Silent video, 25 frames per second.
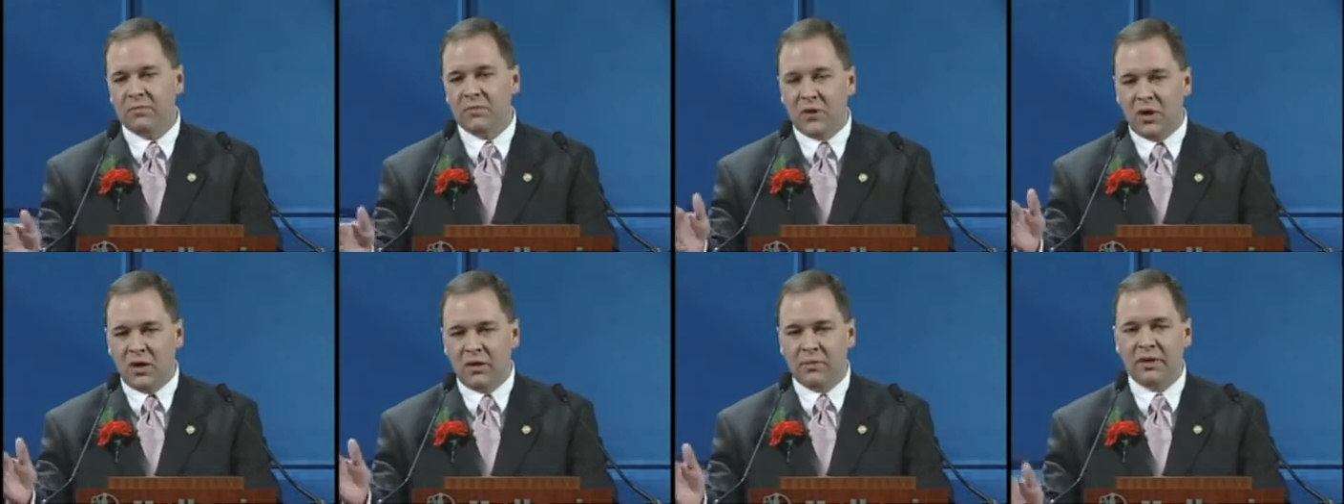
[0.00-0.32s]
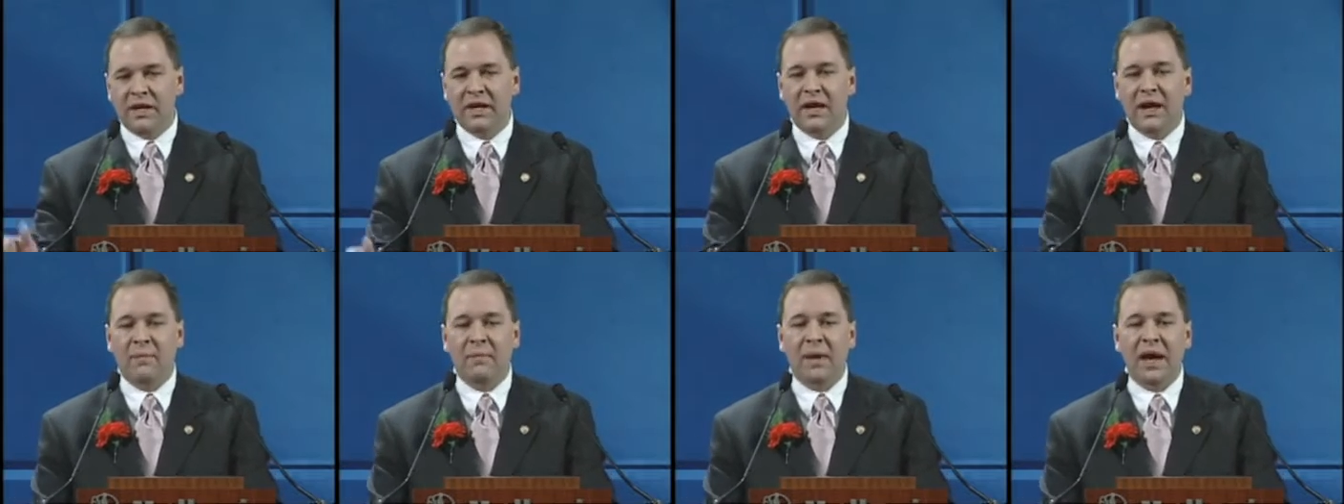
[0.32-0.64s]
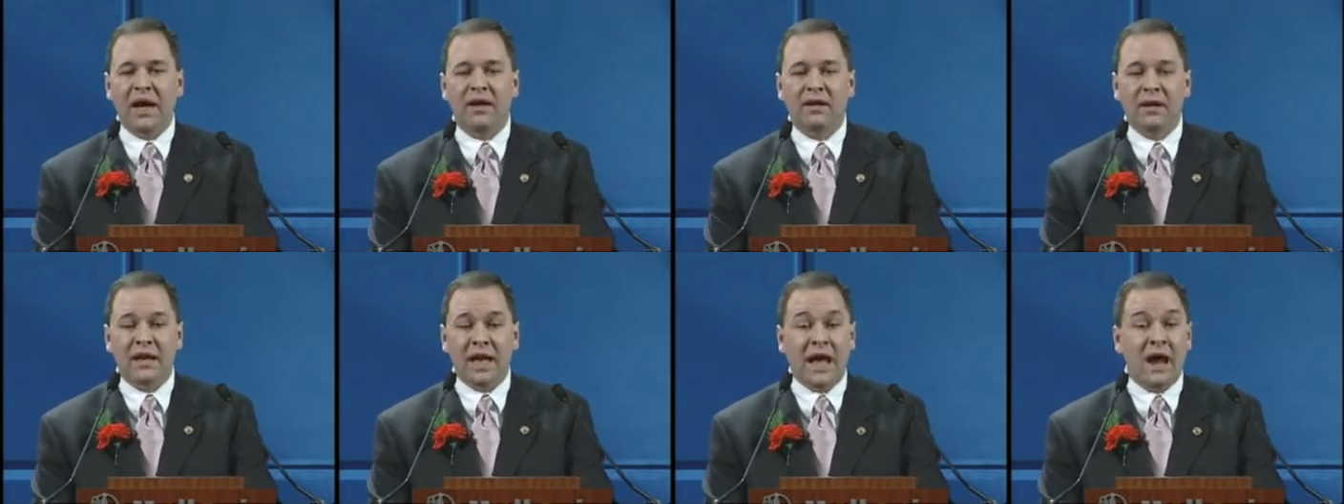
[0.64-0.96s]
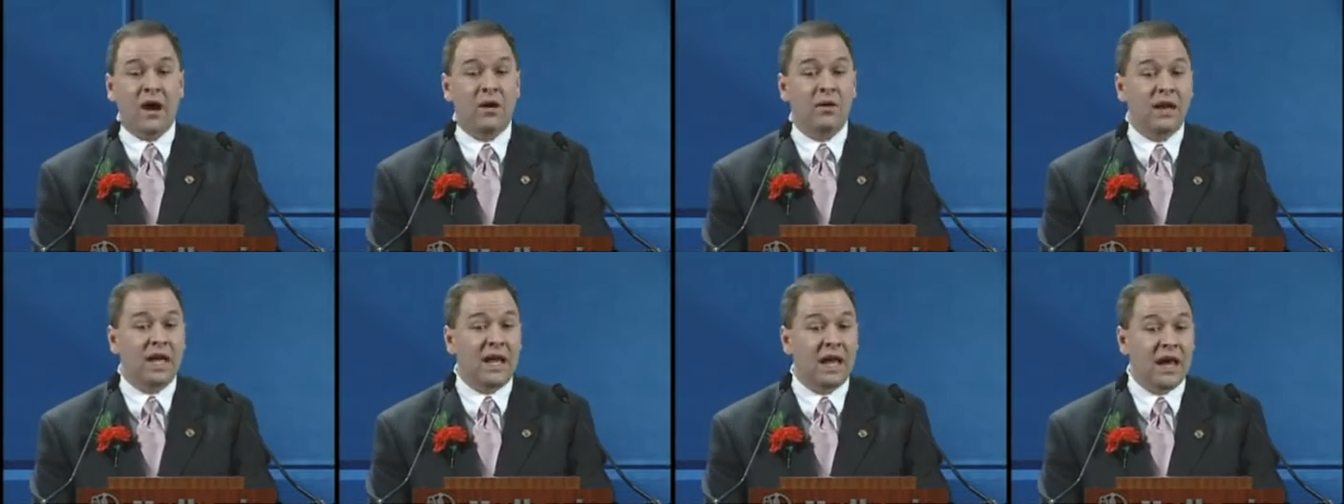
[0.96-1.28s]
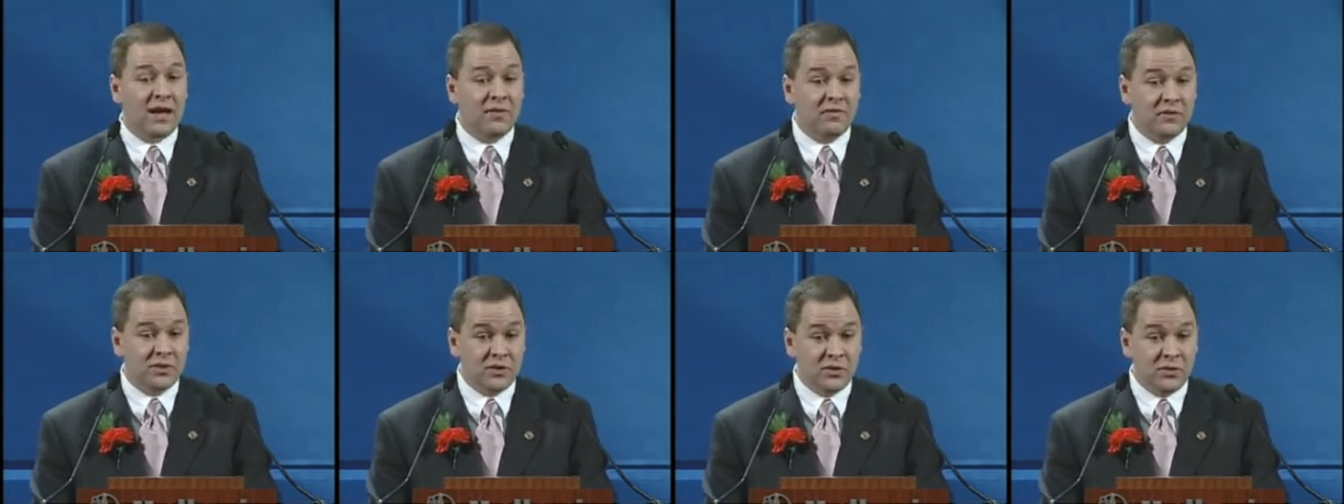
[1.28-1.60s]
normally I'm out an hour and a
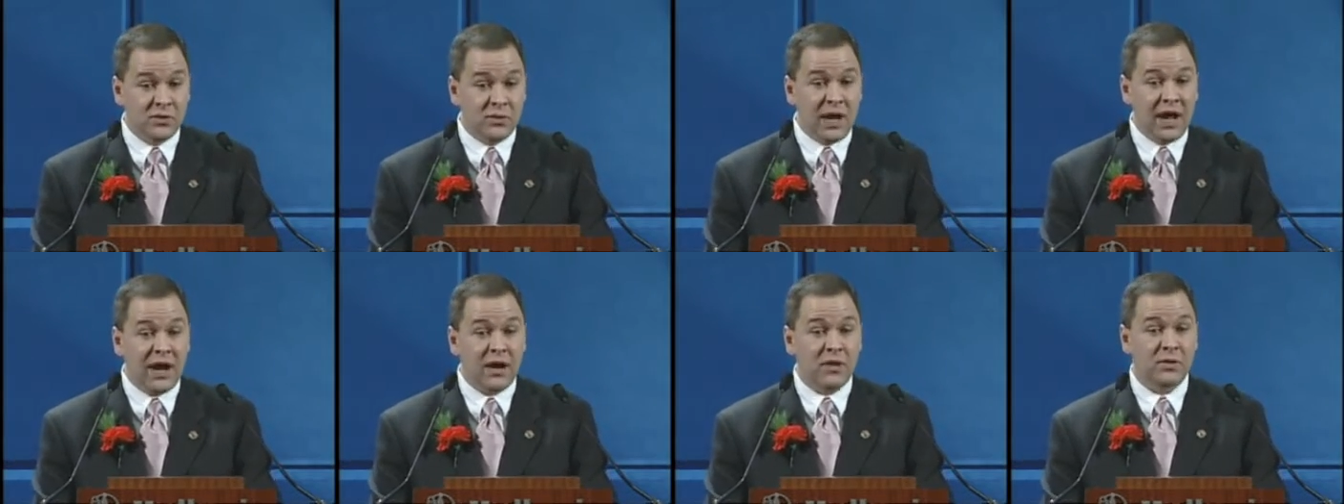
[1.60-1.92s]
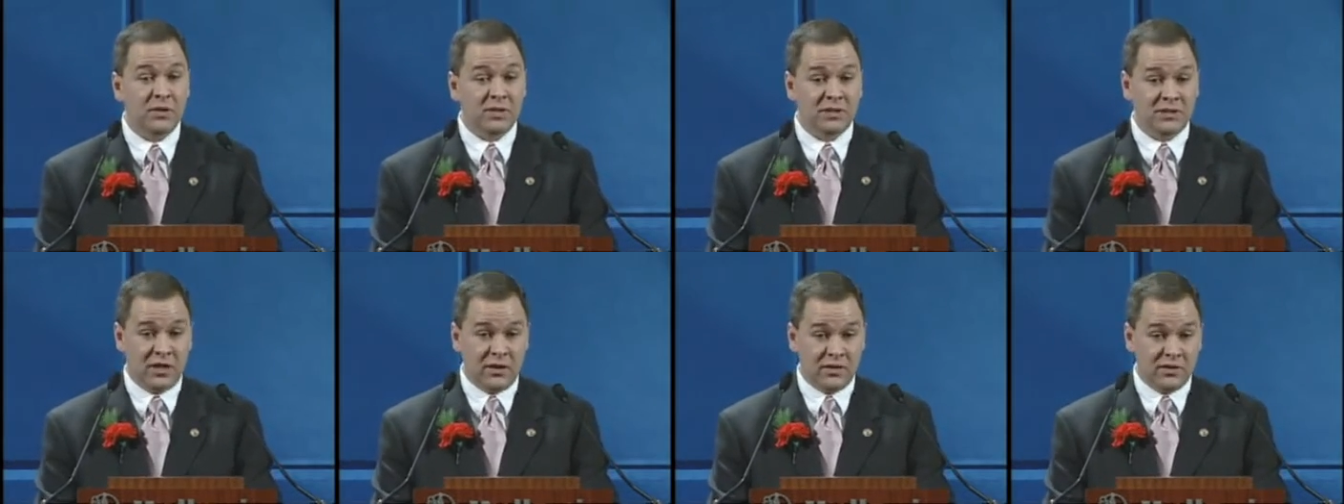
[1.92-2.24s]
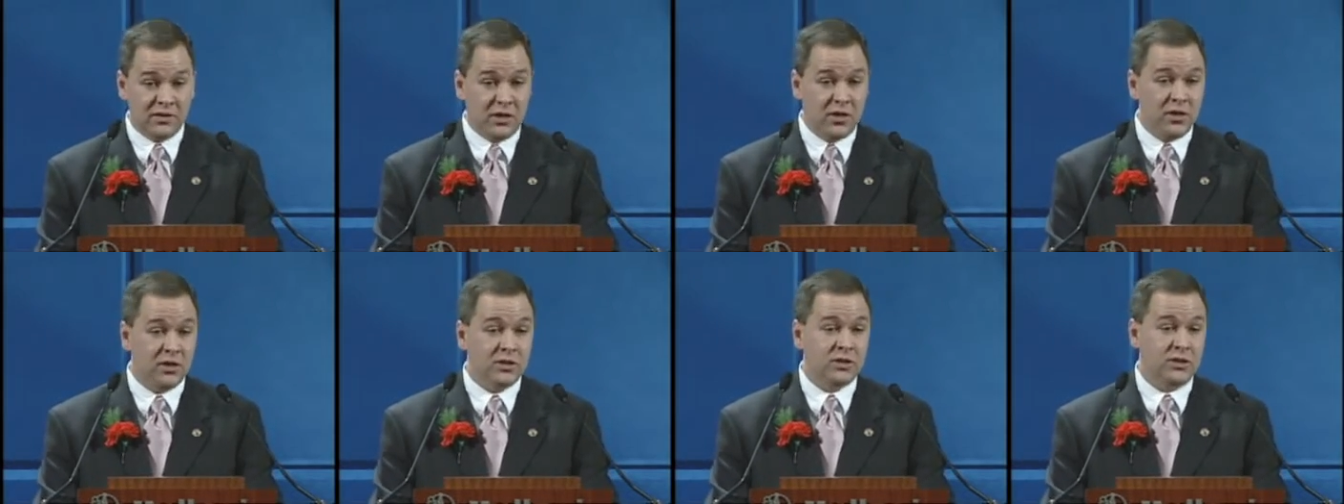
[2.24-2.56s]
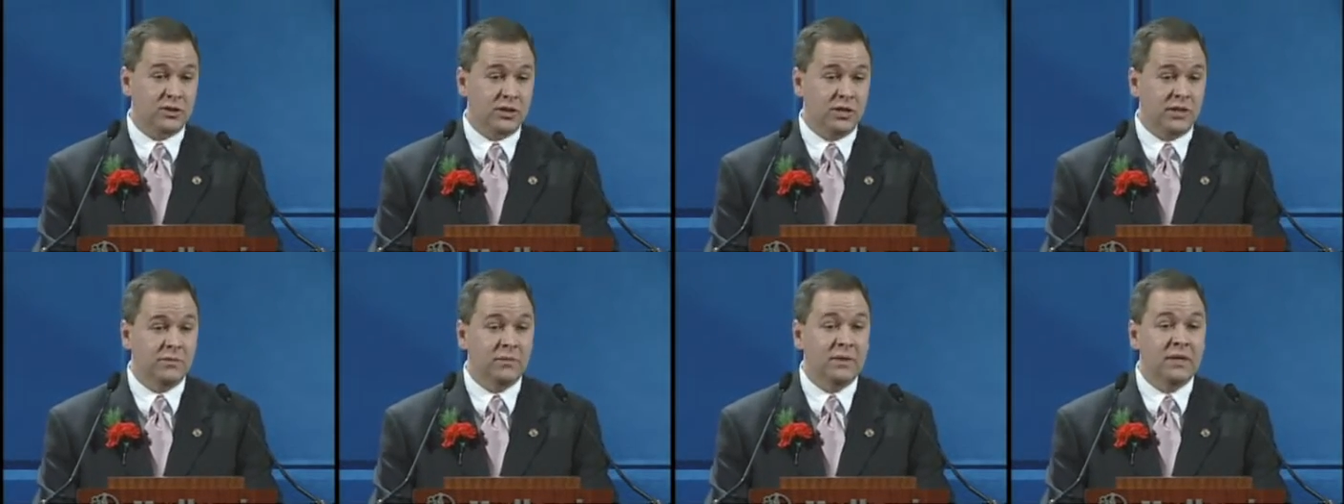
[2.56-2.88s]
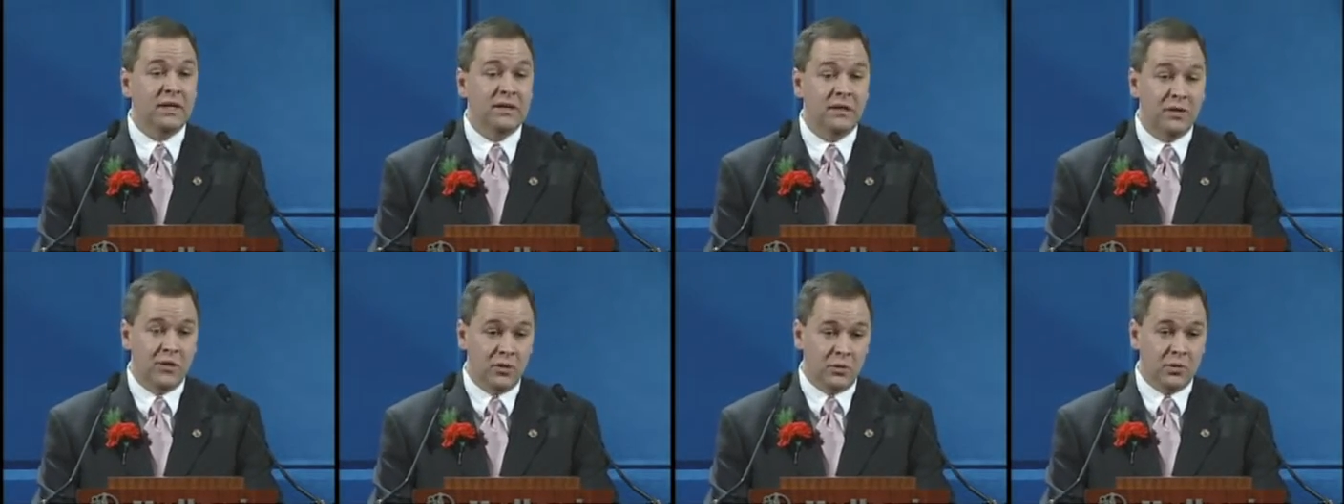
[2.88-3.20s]
half to 2 hours, and I'll talk to you.
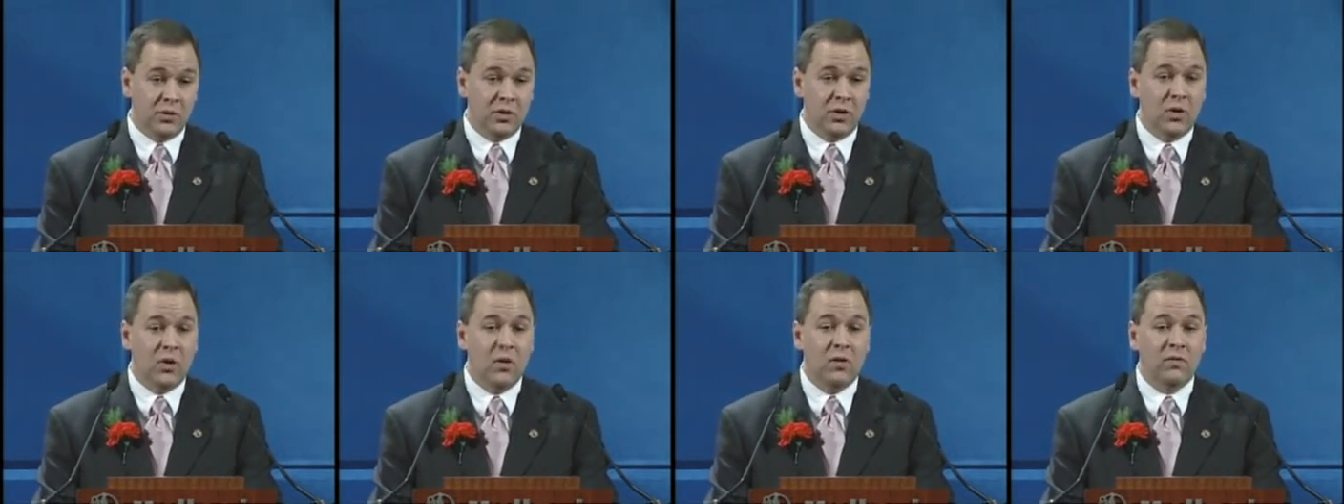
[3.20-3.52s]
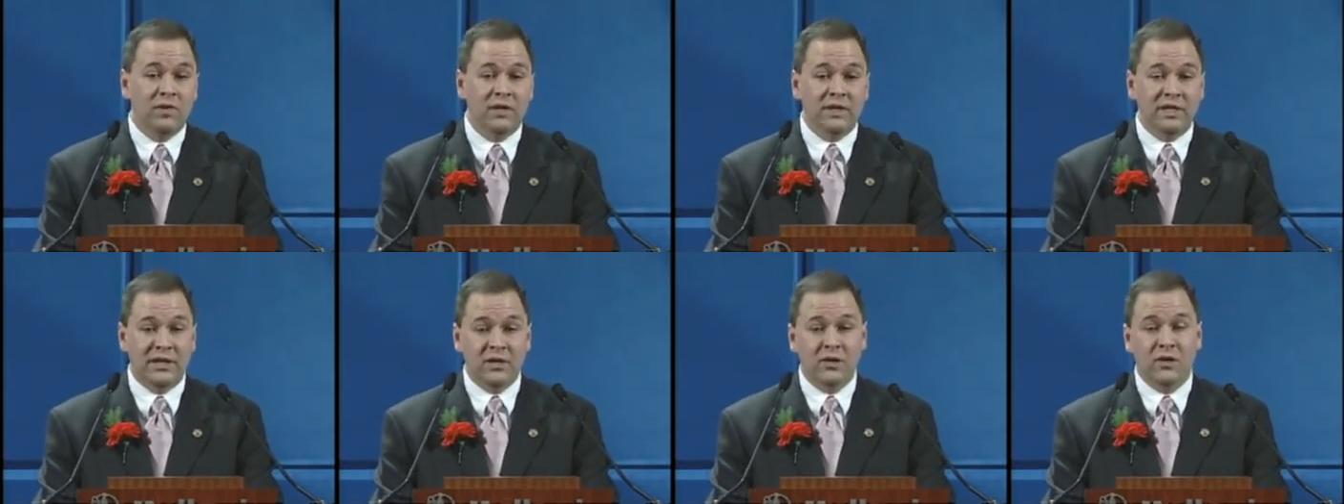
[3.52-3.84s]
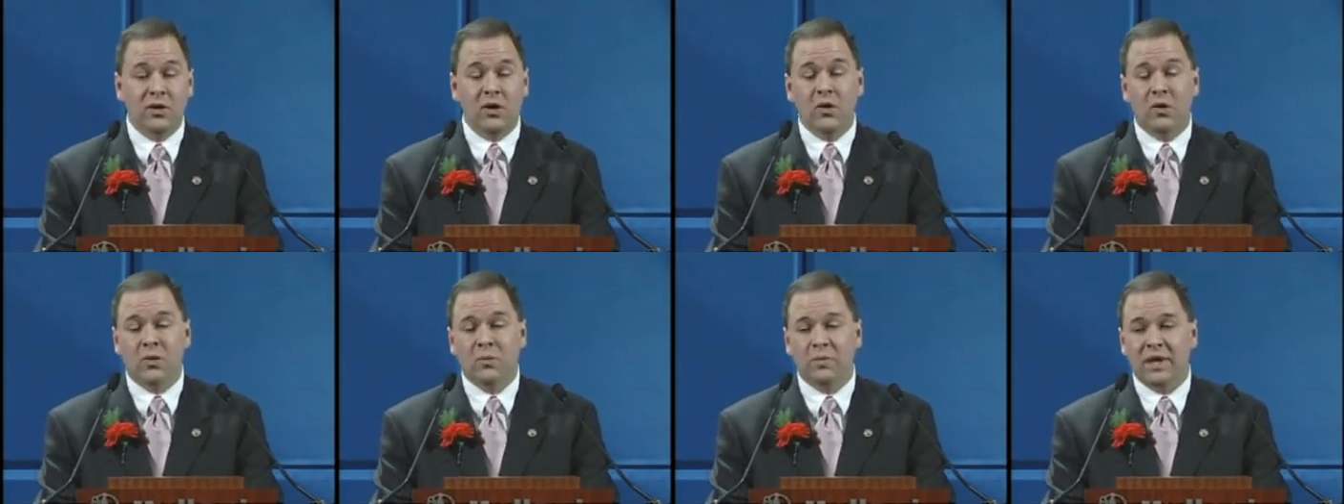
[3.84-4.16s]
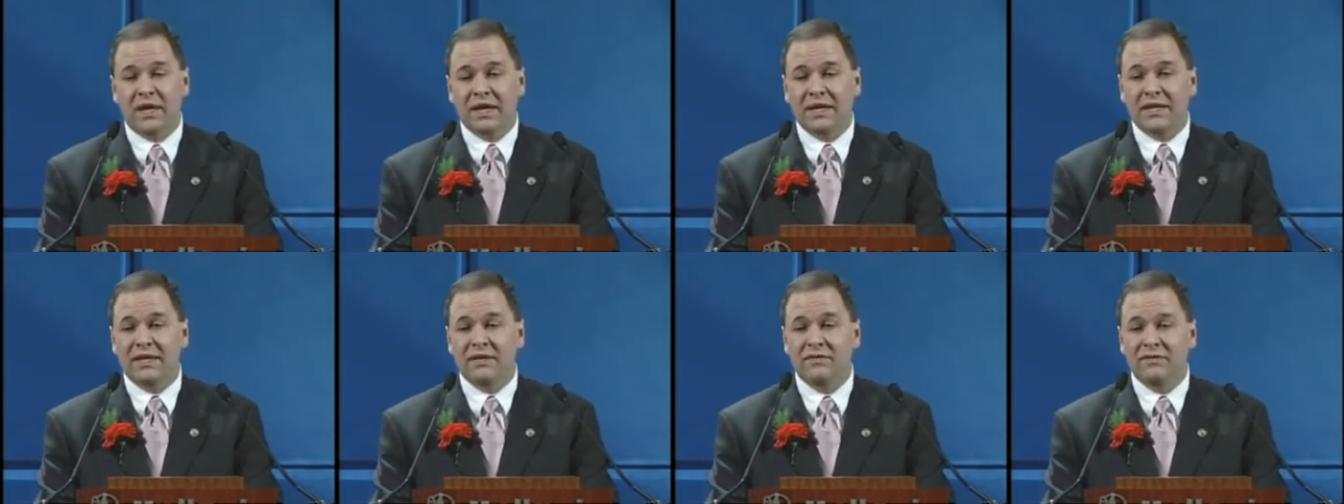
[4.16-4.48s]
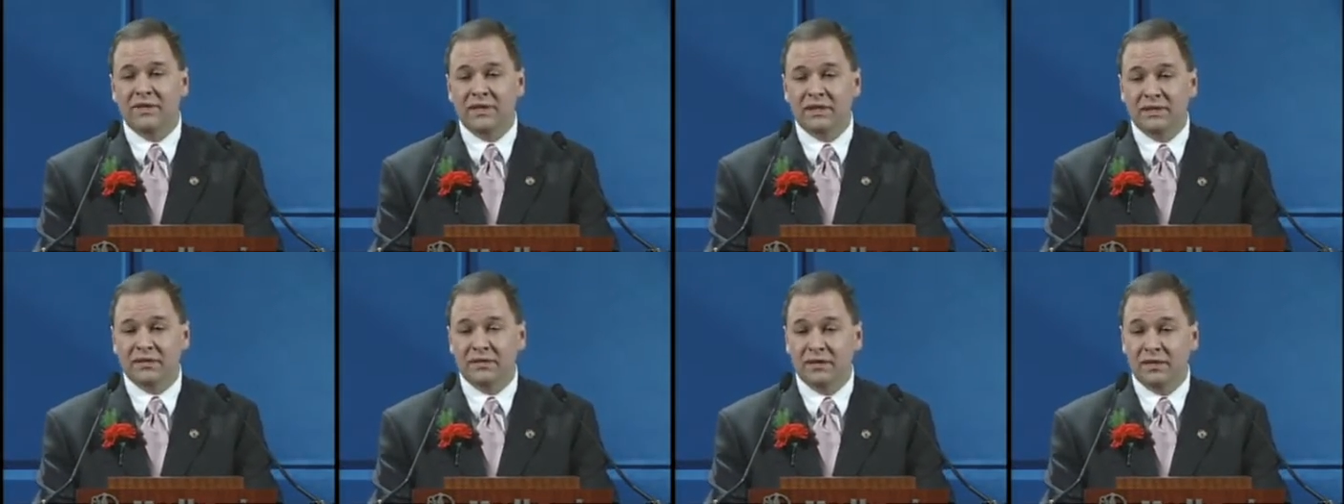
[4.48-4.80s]
We'll go over it, and he'll go home that
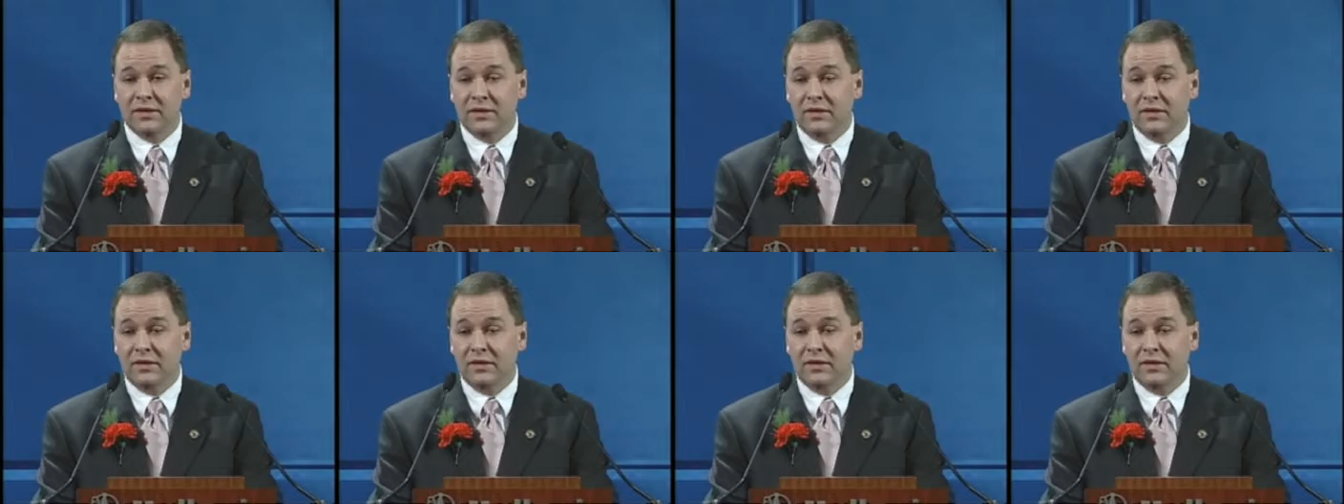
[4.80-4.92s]
evening.